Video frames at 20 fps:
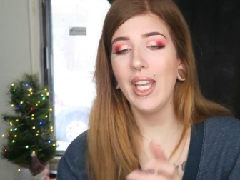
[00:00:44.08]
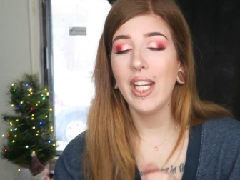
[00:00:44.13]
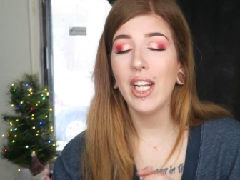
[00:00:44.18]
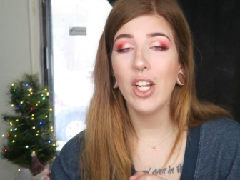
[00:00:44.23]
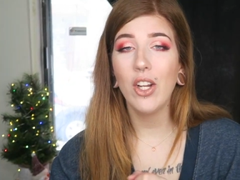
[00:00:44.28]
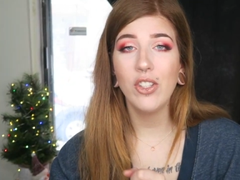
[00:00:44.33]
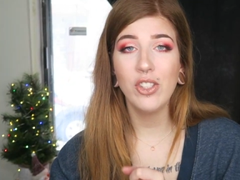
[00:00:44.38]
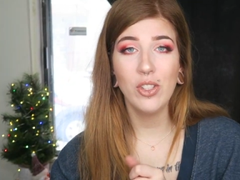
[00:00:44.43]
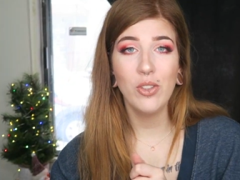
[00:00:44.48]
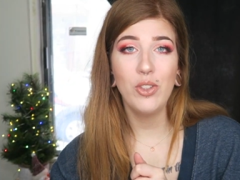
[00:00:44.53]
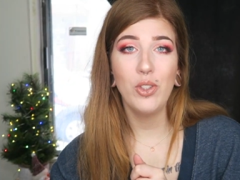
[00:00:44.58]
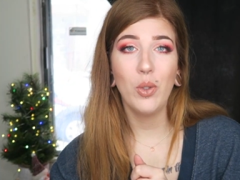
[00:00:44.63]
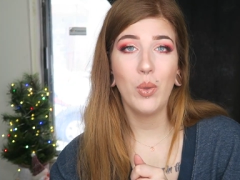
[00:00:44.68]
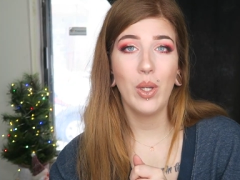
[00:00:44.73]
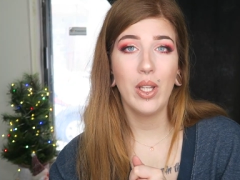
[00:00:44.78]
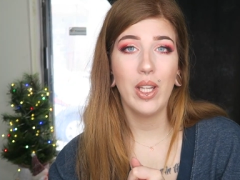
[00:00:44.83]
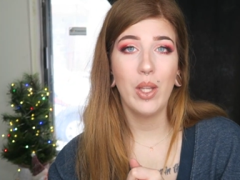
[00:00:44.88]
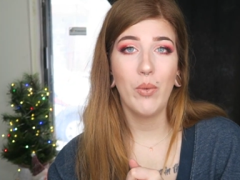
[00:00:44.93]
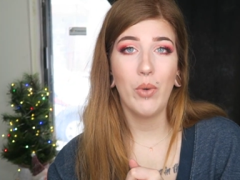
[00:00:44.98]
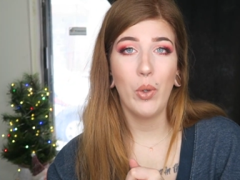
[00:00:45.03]
And I also do
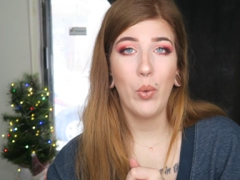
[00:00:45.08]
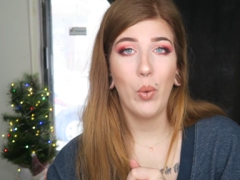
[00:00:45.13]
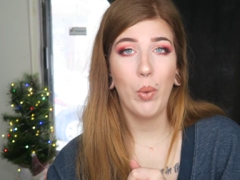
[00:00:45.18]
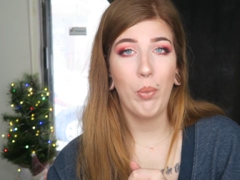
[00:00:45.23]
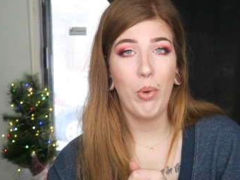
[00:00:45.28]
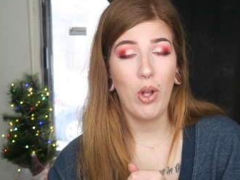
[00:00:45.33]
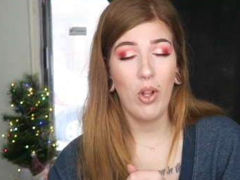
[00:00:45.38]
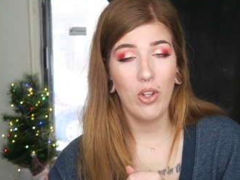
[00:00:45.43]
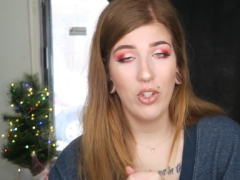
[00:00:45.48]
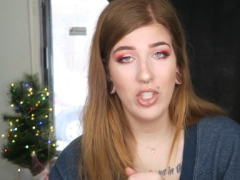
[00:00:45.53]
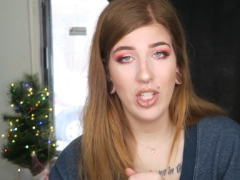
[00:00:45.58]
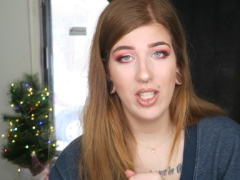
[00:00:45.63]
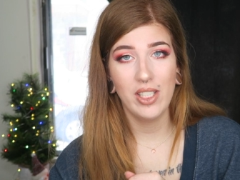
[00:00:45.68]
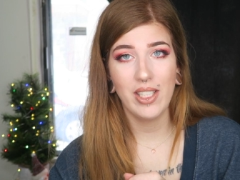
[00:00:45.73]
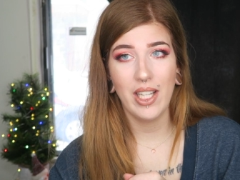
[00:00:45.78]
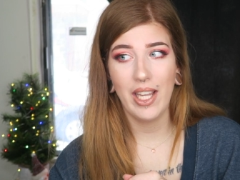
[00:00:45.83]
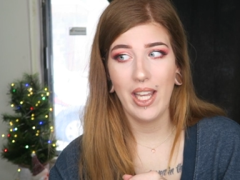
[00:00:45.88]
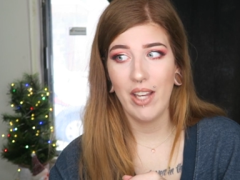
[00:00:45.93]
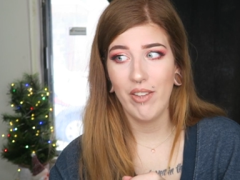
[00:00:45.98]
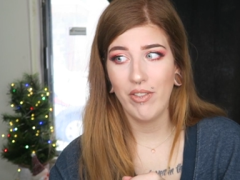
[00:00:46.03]
quickly want to apologize.
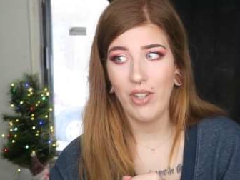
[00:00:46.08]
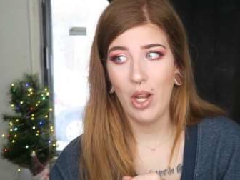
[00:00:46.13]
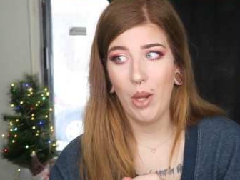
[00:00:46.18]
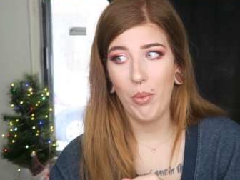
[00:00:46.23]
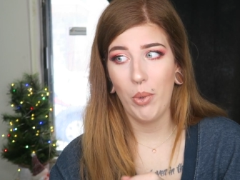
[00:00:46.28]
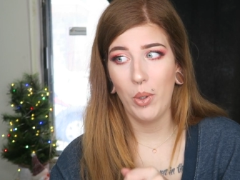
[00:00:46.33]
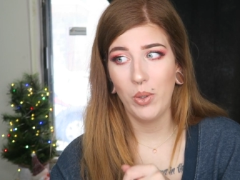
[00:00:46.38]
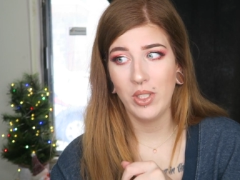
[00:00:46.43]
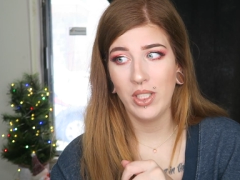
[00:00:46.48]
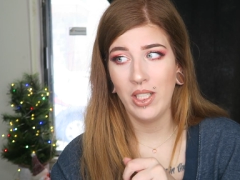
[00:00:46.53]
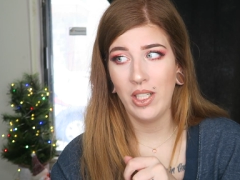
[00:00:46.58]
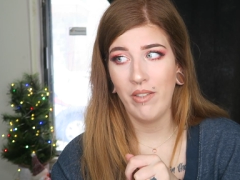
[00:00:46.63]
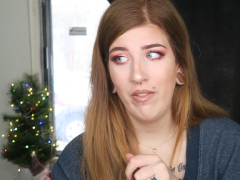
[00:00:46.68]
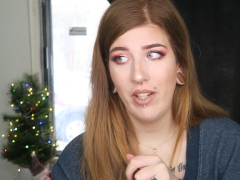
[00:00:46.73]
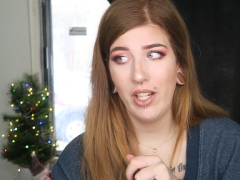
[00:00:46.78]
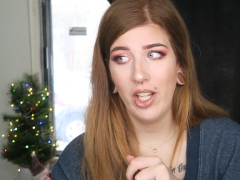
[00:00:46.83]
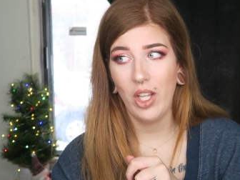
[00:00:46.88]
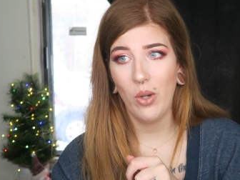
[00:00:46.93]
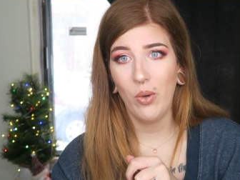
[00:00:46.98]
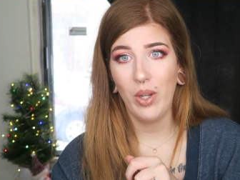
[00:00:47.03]
I have not posted a
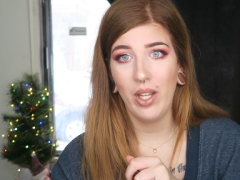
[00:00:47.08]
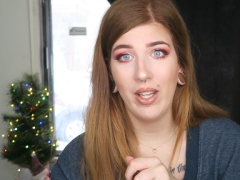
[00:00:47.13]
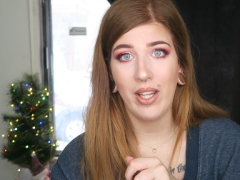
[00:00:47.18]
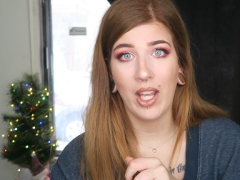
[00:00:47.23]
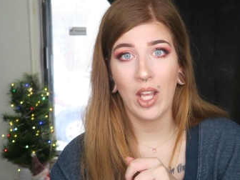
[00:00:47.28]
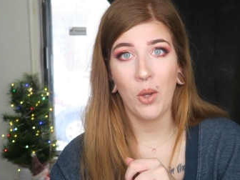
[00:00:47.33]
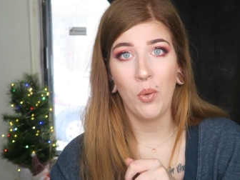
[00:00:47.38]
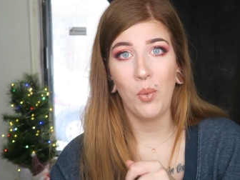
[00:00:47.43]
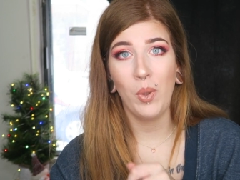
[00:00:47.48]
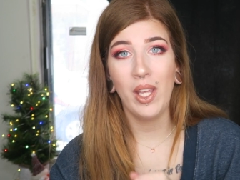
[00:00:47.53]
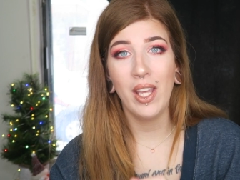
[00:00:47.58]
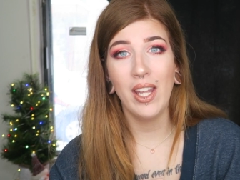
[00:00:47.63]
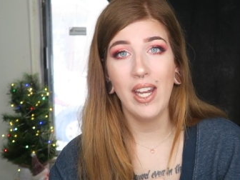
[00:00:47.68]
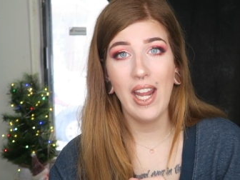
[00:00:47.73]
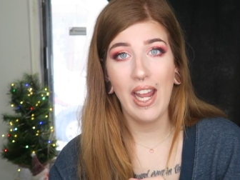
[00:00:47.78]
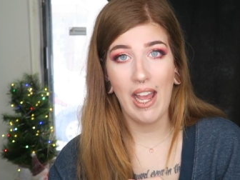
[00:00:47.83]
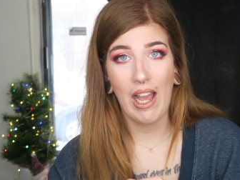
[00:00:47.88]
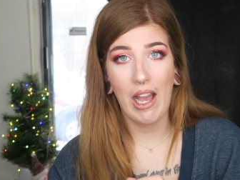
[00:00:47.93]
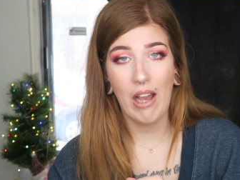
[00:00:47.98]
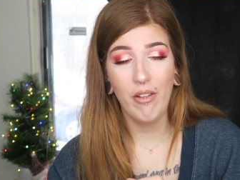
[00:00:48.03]
video in like a week and
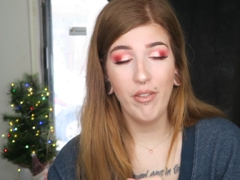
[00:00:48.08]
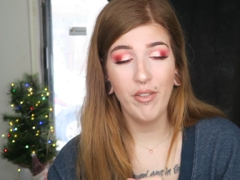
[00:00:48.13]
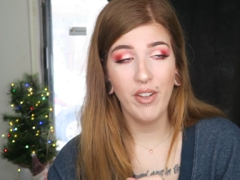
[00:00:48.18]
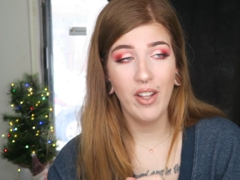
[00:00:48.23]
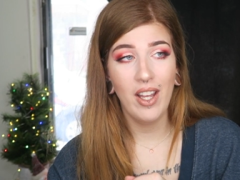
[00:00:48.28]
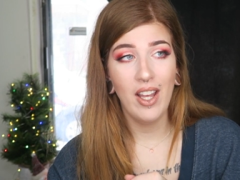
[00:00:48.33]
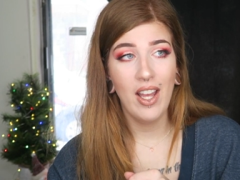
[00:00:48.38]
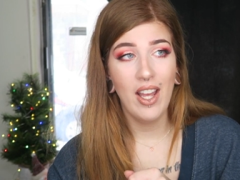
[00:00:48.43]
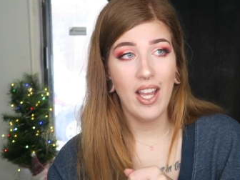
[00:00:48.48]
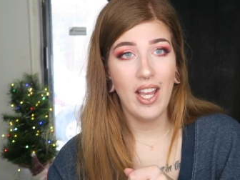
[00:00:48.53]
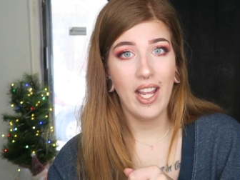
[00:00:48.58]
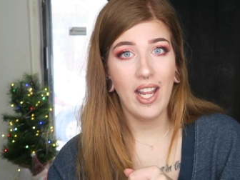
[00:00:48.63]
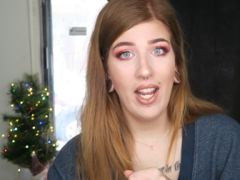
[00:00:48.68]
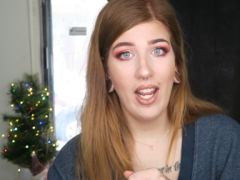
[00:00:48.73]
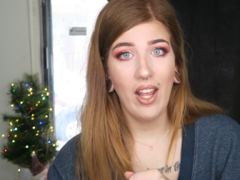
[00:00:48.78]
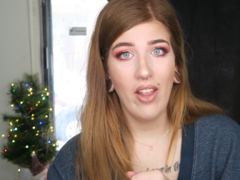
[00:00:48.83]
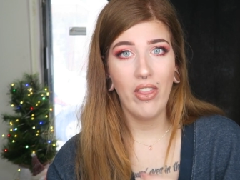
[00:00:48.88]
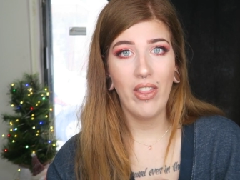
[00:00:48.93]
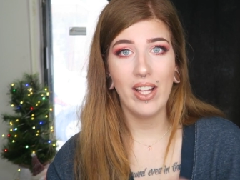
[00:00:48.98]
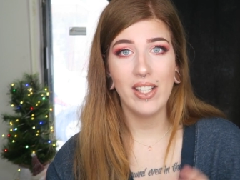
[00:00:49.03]
a half,
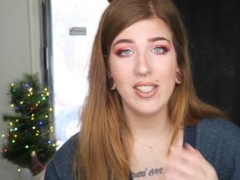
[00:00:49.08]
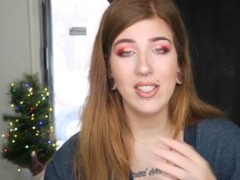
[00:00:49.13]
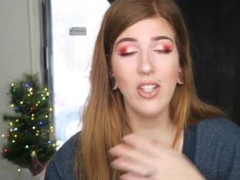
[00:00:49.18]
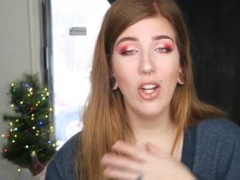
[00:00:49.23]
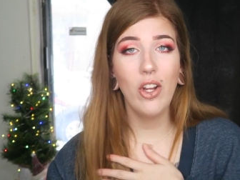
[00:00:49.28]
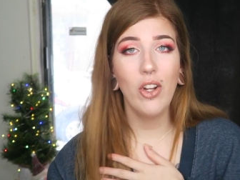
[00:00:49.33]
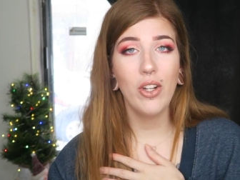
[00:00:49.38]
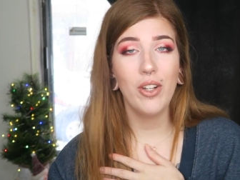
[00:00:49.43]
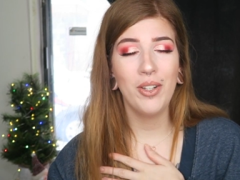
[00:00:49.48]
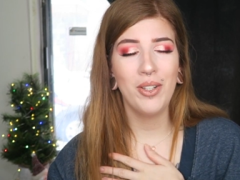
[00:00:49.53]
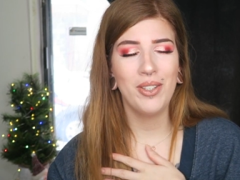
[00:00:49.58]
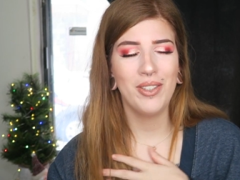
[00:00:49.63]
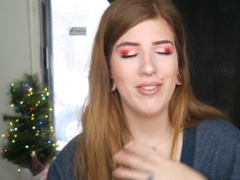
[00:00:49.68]
and that's not...